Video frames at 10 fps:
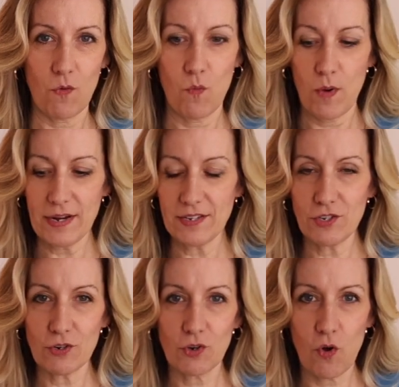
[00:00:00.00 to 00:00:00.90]
what is
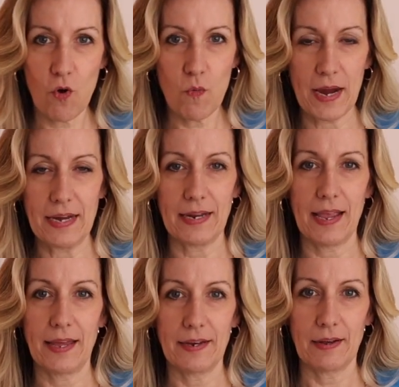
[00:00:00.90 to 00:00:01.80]
your goal weight
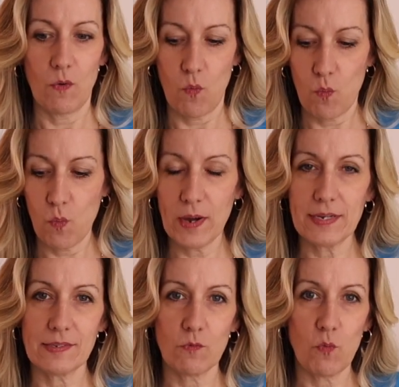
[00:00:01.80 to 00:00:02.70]
and what
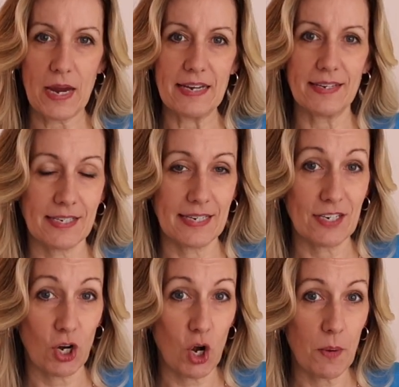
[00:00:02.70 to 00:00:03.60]
is a way to
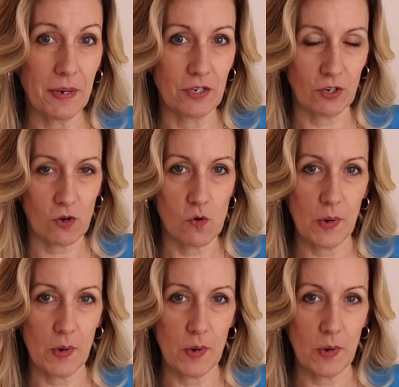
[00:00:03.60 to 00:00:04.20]
determine your goal